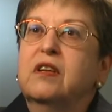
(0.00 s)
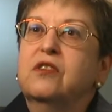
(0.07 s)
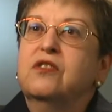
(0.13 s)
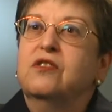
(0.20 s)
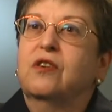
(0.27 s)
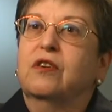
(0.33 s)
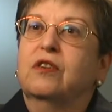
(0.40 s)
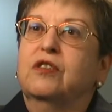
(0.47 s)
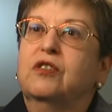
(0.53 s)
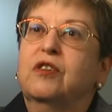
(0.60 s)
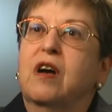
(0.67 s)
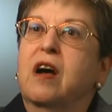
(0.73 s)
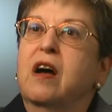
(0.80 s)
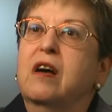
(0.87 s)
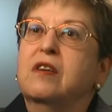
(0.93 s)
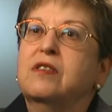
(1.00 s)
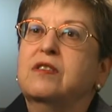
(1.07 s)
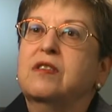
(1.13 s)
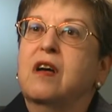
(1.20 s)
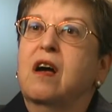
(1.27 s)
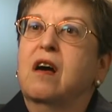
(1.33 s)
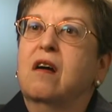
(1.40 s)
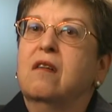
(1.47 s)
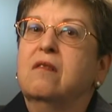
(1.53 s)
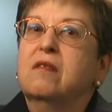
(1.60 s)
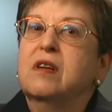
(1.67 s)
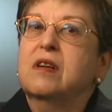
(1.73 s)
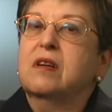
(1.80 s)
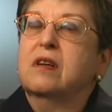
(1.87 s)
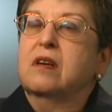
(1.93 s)
such as
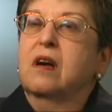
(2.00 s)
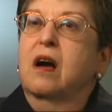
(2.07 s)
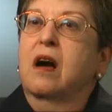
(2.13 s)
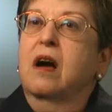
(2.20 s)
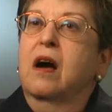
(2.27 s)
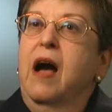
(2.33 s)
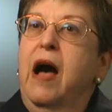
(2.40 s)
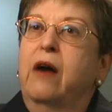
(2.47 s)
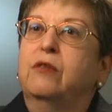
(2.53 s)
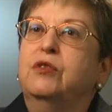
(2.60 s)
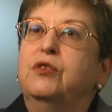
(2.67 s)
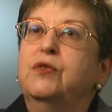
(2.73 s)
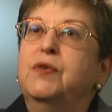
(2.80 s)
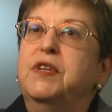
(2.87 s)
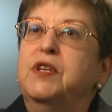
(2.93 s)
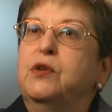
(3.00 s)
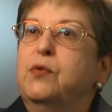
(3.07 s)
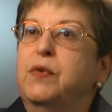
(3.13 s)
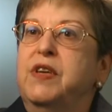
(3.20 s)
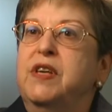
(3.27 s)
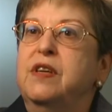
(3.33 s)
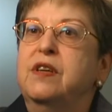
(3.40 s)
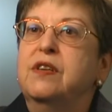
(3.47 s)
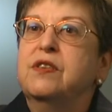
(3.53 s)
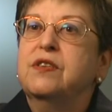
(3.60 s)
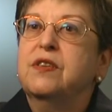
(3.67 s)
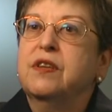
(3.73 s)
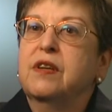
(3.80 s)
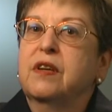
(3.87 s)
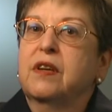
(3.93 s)
uh, uh, how to
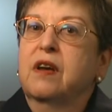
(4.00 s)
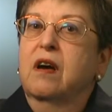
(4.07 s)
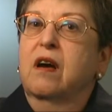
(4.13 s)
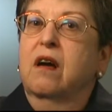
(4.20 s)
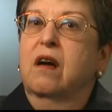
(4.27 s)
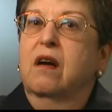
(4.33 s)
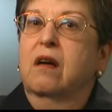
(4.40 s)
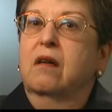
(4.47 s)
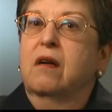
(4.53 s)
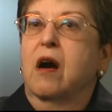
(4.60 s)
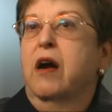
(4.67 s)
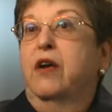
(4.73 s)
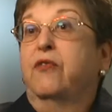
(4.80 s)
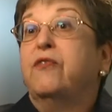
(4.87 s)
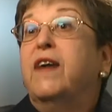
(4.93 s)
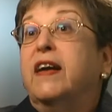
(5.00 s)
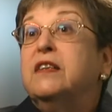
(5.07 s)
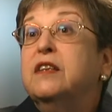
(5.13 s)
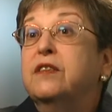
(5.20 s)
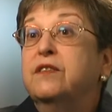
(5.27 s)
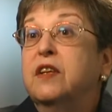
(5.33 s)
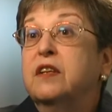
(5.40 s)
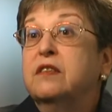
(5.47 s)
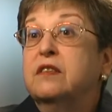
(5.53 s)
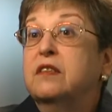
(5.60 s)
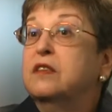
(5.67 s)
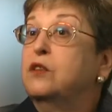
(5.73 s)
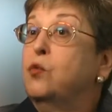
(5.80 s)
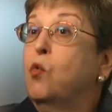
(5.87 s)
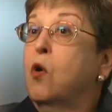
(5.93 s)
increase uh, our effectiveness
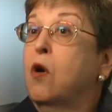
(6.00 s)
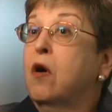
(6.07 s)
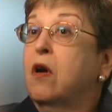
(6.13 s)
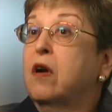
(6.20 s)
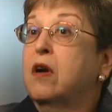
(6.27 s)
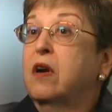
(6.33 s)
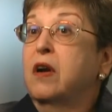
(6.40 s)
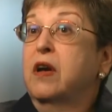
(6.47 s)
in the work.